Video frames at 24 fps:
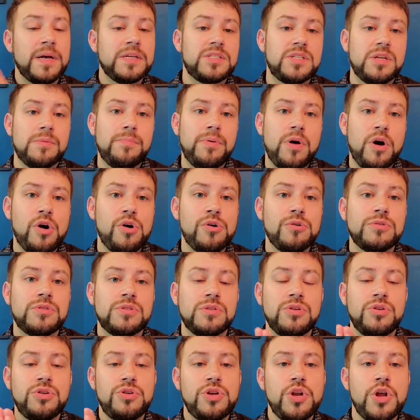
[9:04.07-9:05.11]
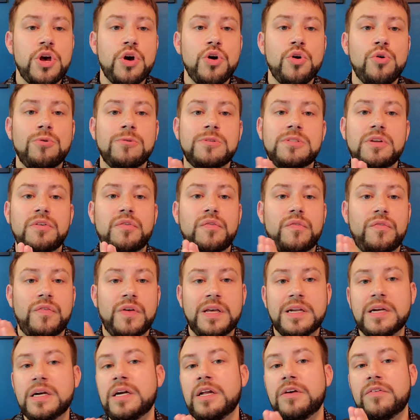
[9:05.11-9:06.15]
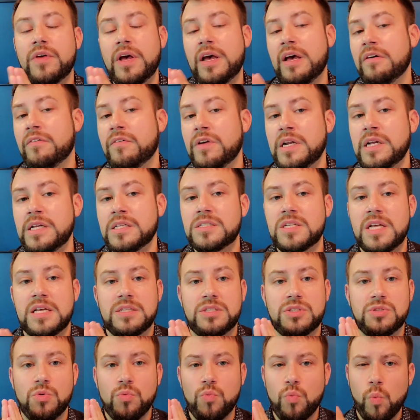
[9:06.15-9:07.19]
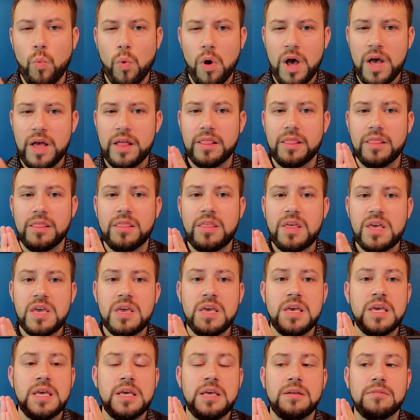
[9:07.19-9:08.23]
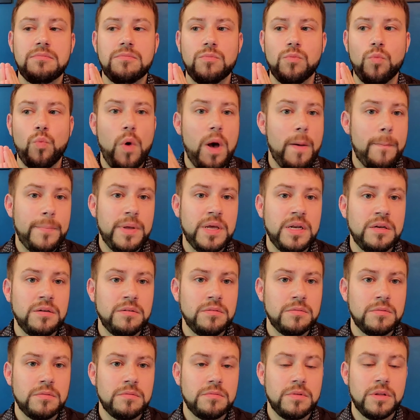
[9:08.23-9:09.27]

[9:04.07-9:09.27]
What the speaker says: suppose, no definitive evidence as to what the weapon